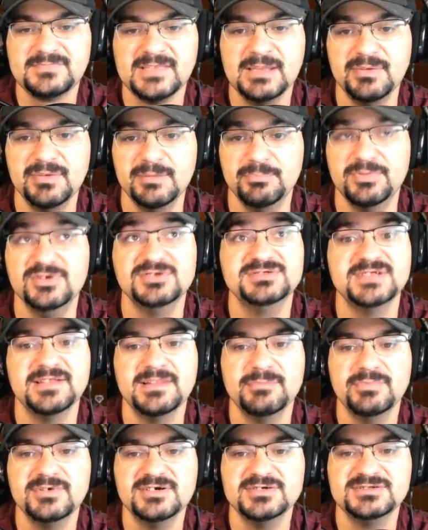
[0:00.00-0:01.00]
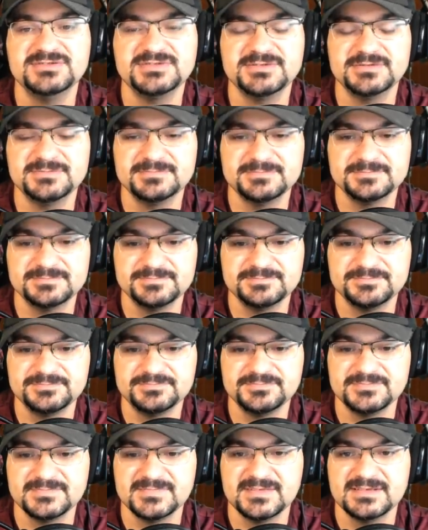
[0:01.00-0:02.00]
I'm going to burst on the burst.
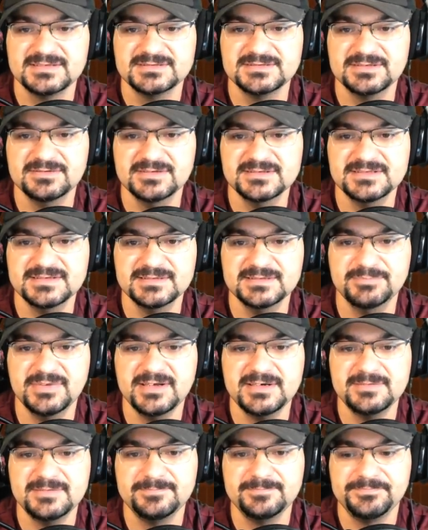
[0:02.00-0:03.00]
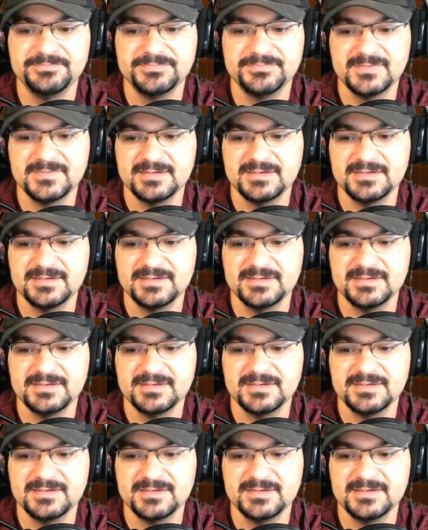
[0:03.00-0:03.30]
So let's hit the button.